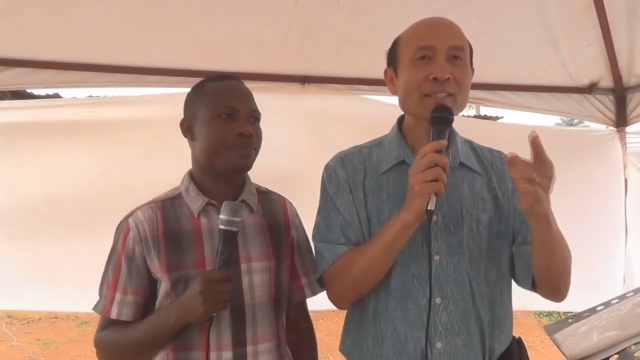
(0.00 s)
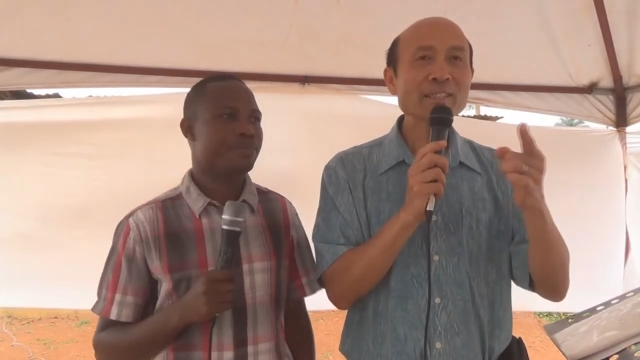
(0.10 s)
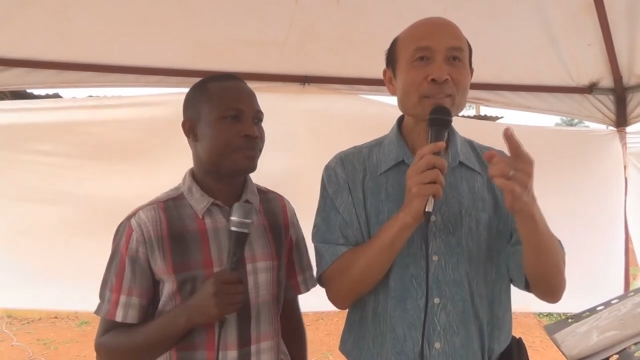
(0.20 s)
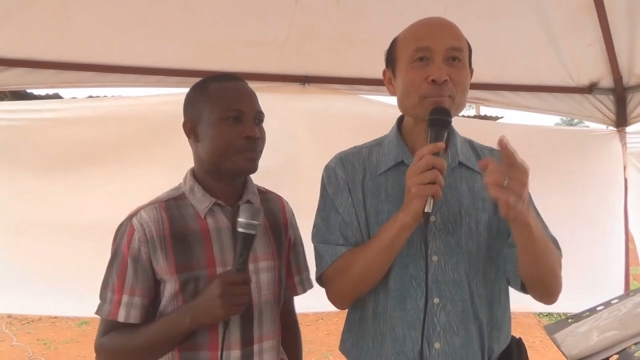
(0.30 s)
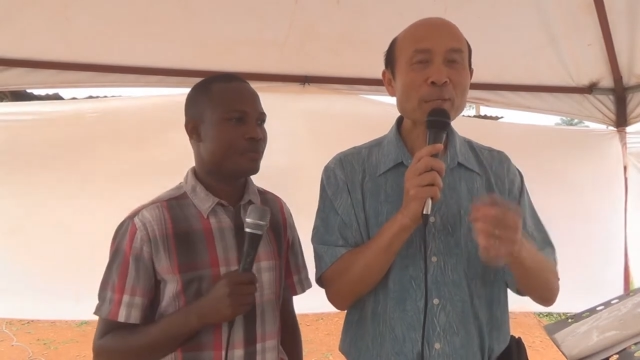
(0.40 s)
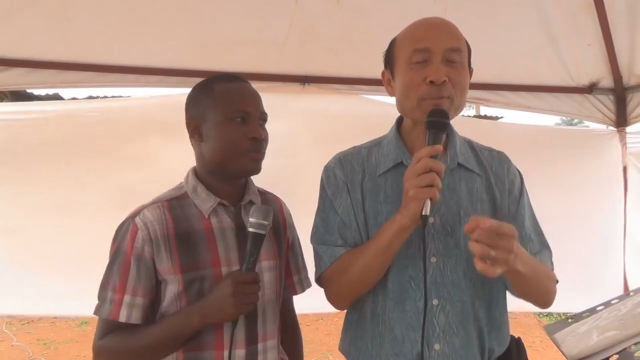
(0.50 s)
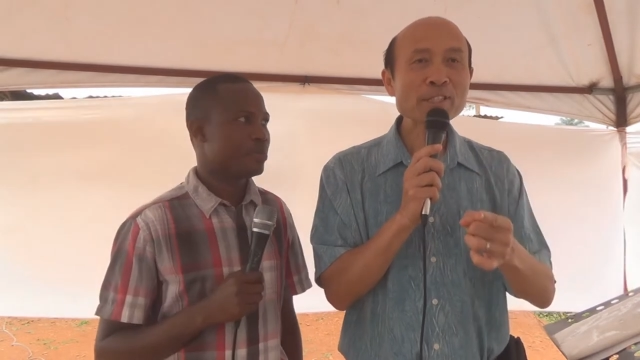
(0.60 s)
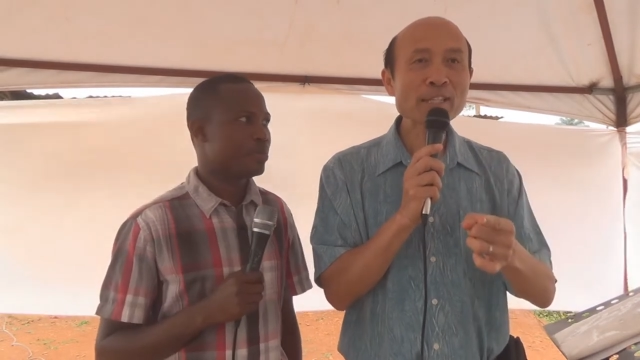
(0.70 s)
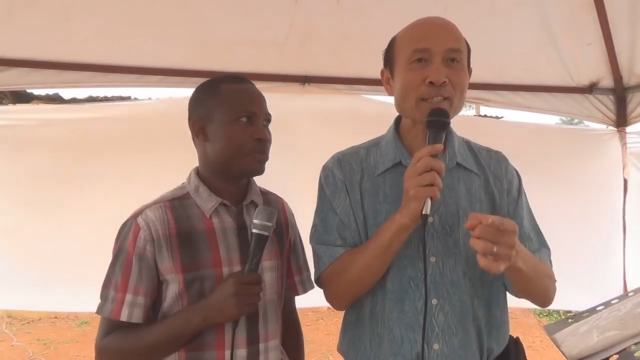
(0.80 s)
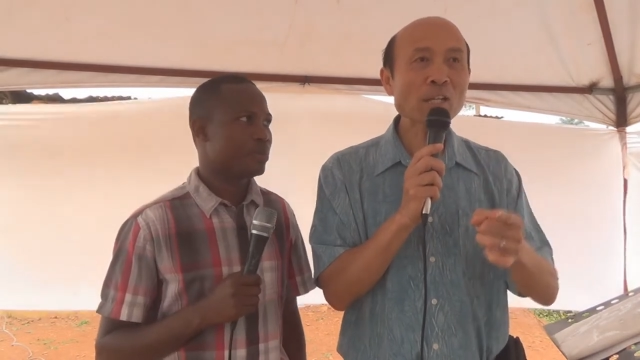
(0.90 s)
Speaker 1: the people
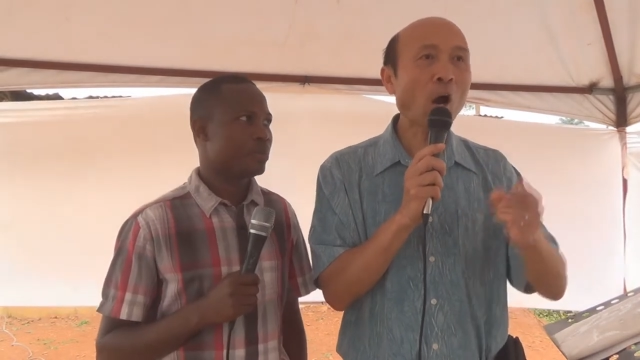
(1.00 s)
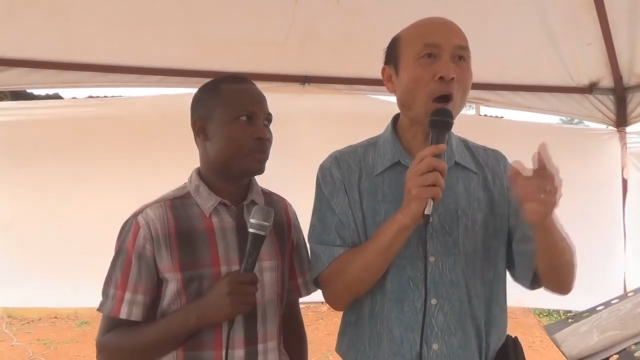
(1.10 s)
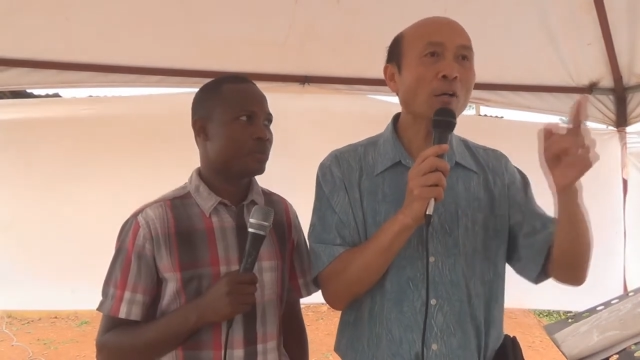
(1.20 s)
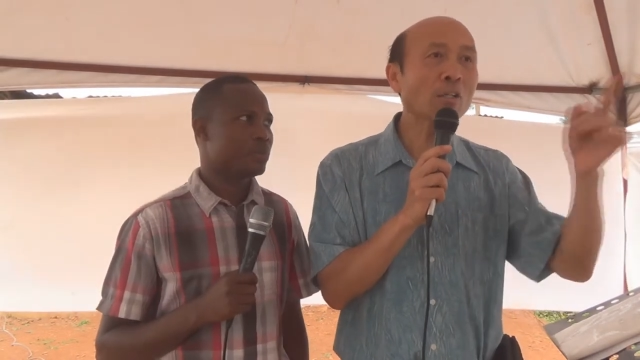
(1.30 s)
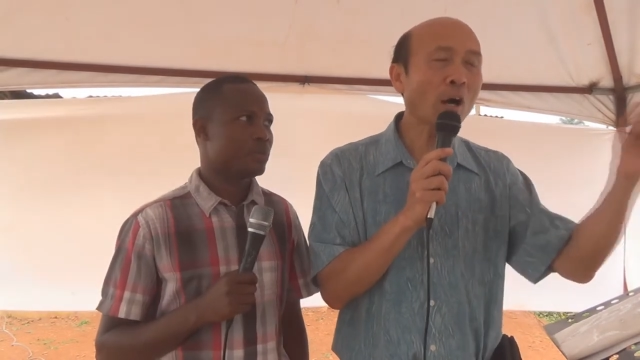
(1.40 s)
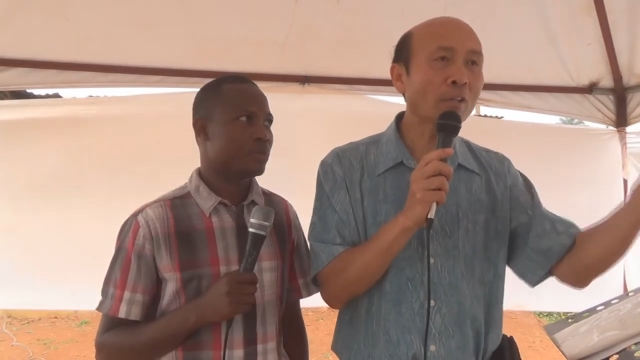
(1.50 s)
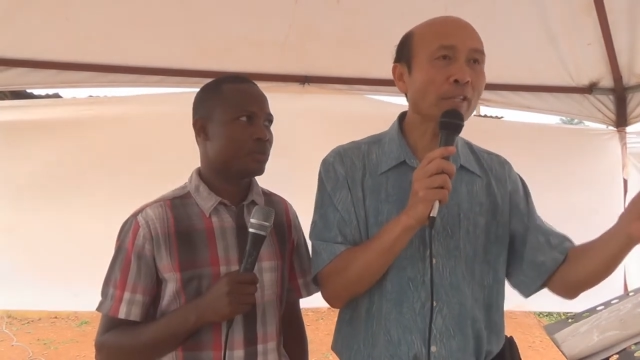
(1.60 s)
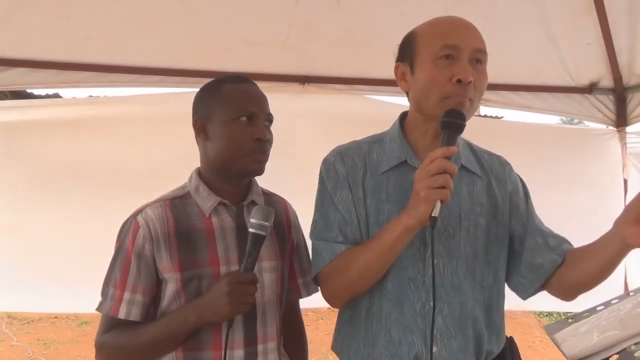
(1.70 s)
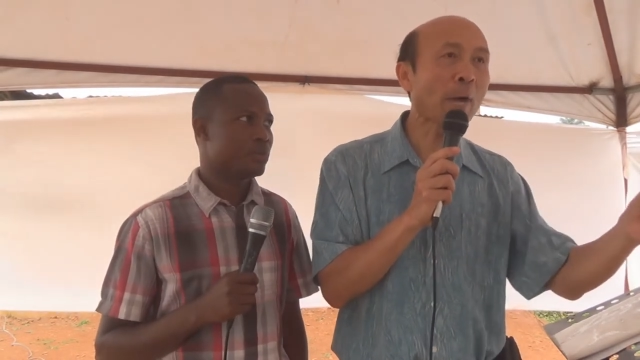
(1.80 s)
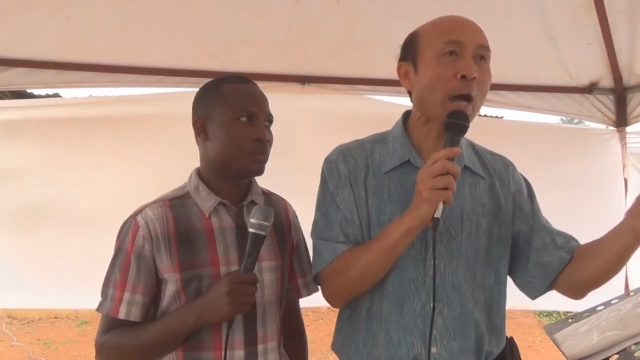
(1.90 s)
in Kenya all call
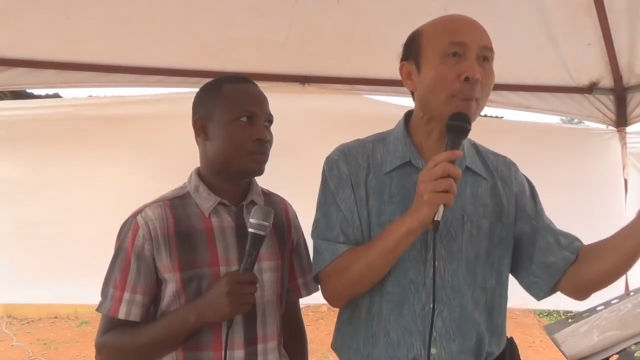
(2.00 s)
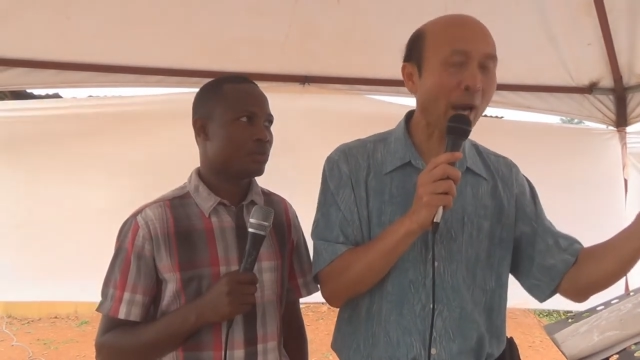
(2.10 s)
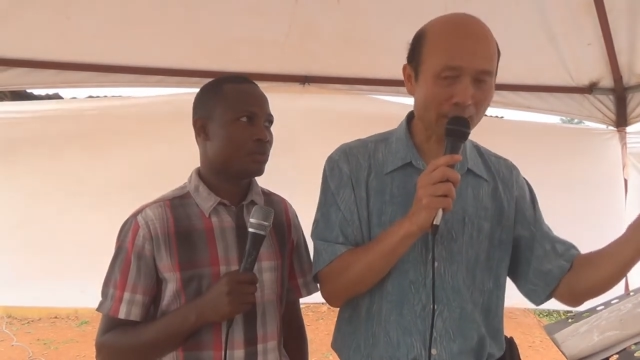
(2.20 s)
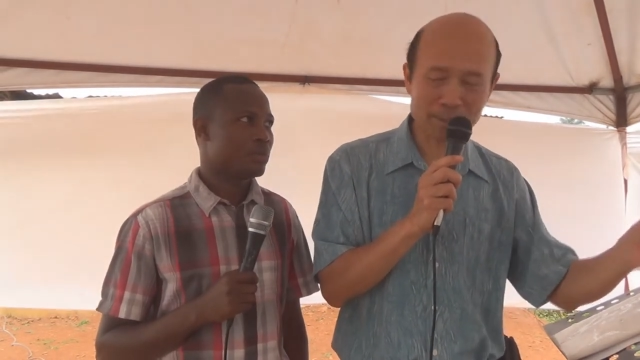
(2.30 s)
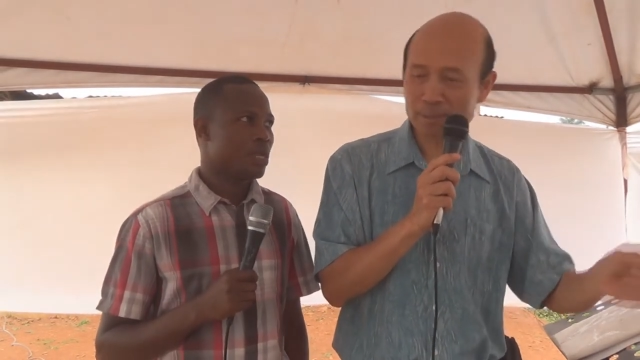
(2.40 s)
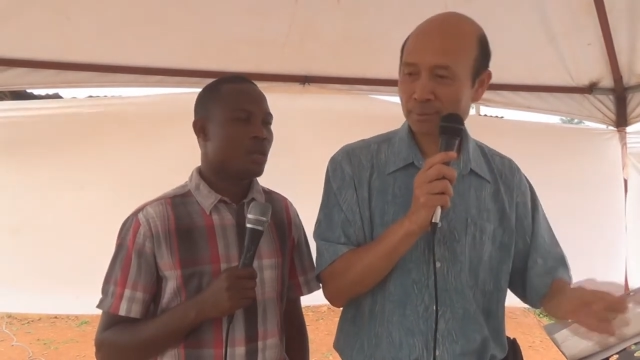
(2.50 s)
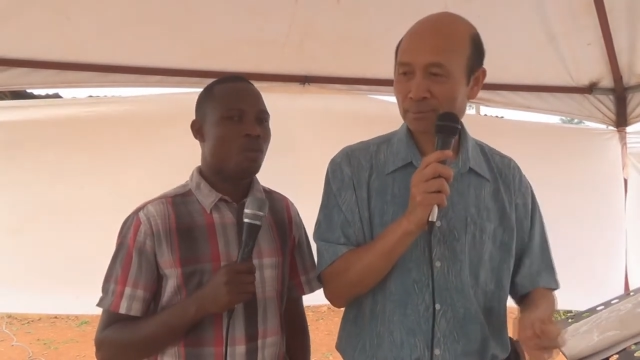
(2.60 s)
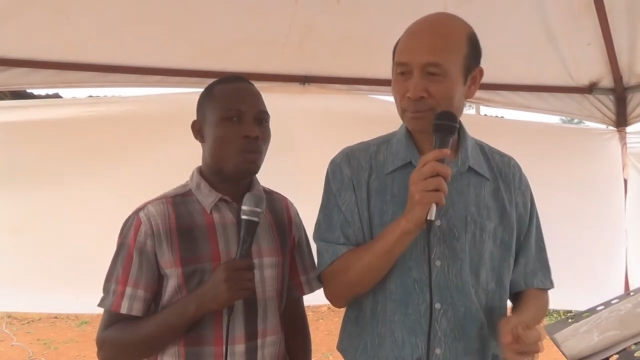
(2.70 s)
them mamas.